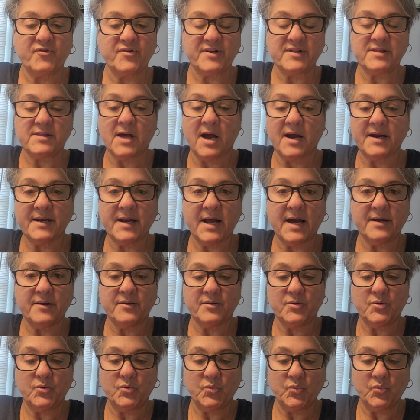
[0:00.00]
design that
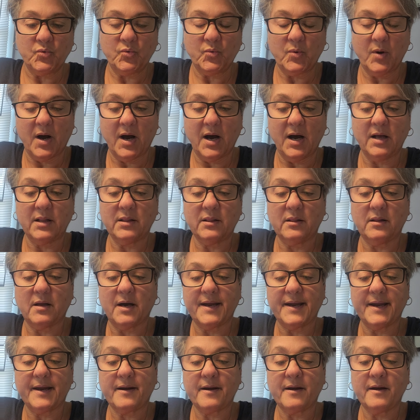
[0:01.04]
you
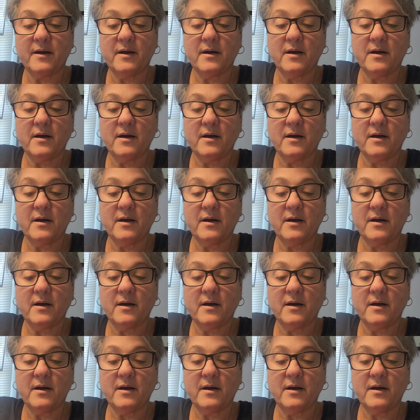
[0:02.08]
like.